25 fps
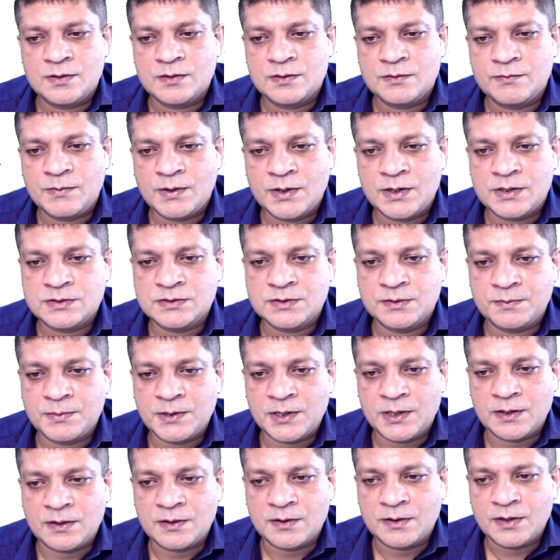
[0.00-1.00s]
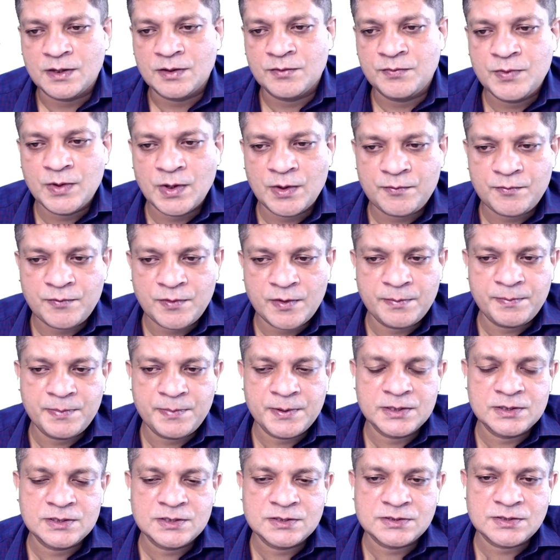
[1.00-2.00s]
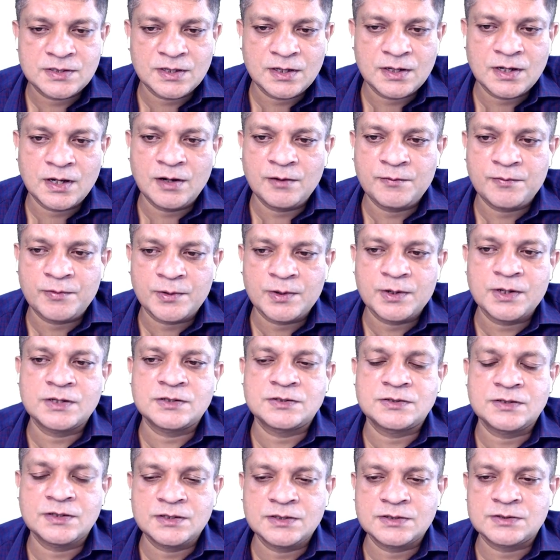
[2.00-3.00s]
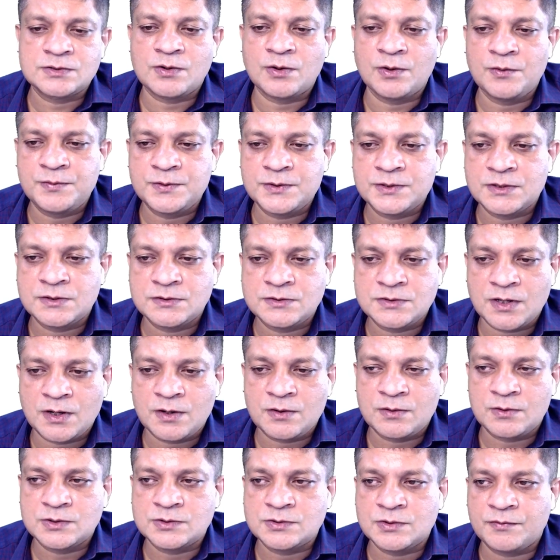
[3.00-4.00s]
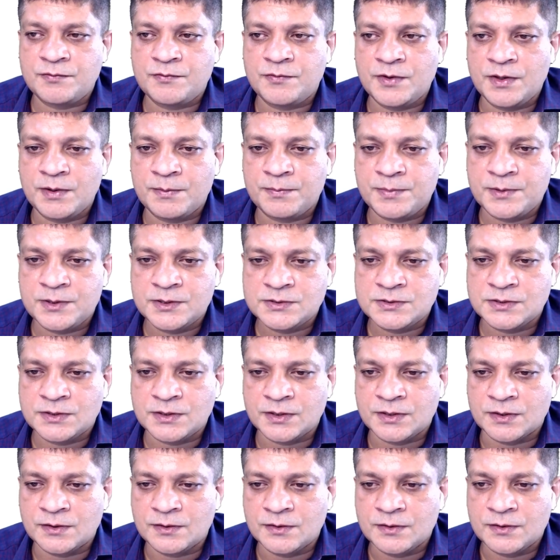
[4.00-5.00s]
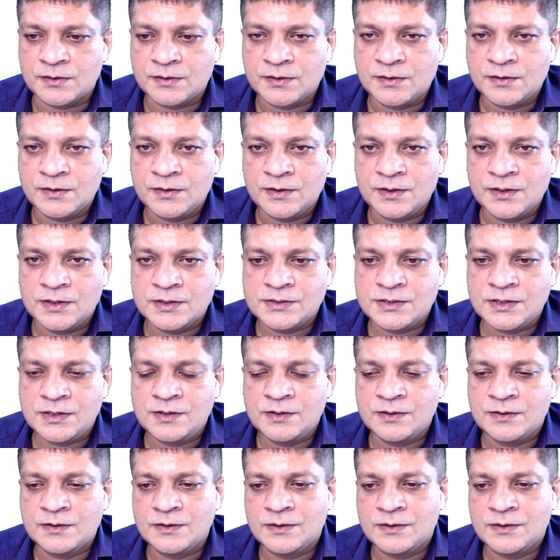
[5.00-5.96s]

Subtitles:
What does it mean? If you are flipping the signal, Fourier series coefficients are also flipped, isn't it? Is it?